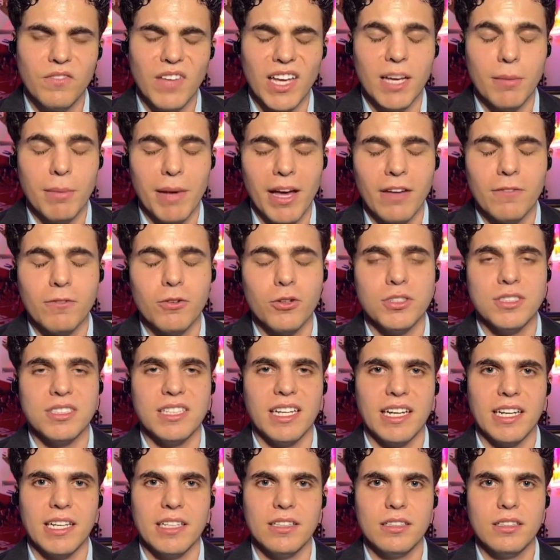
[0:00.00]
Think about it for a
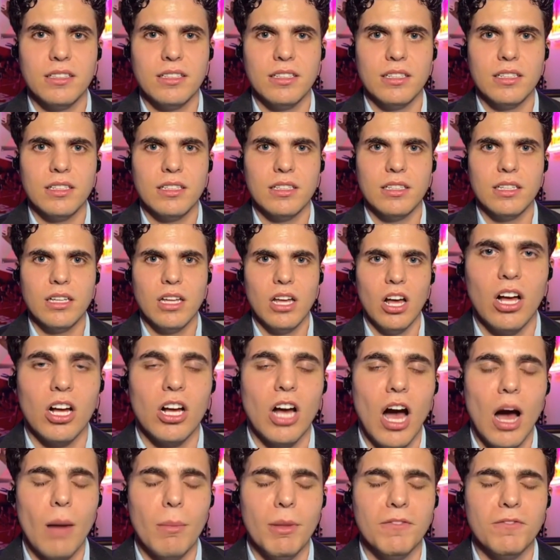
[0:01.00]
second.
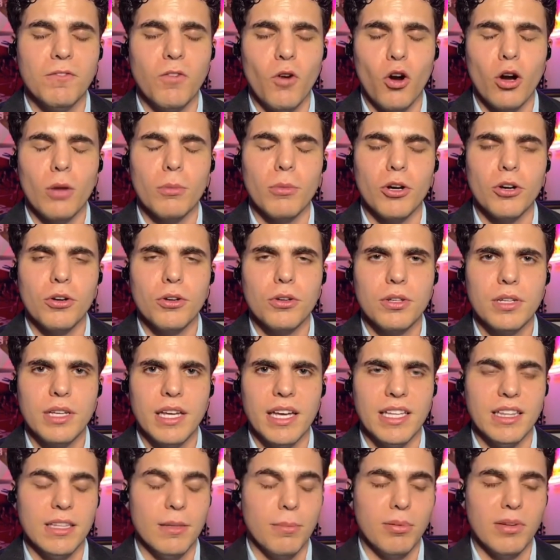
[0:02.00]
A common farmer
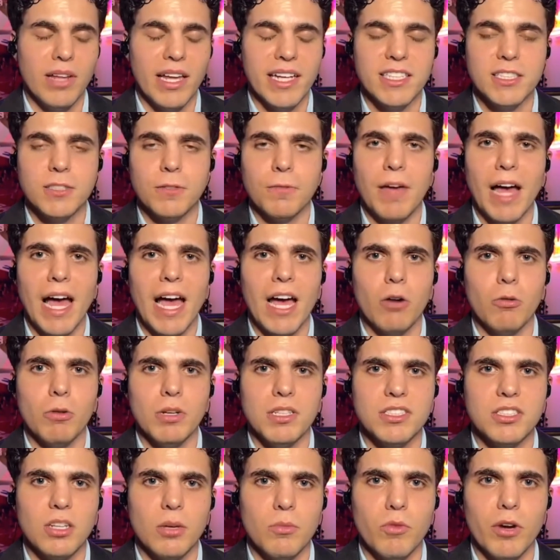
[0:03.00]
in the plains of
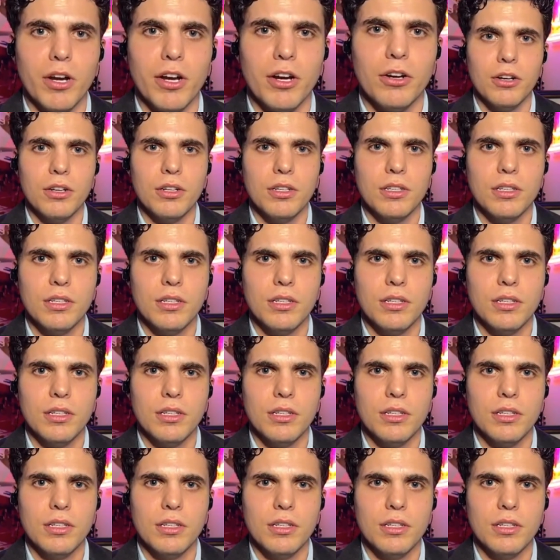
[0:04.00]
Iowa somewhere.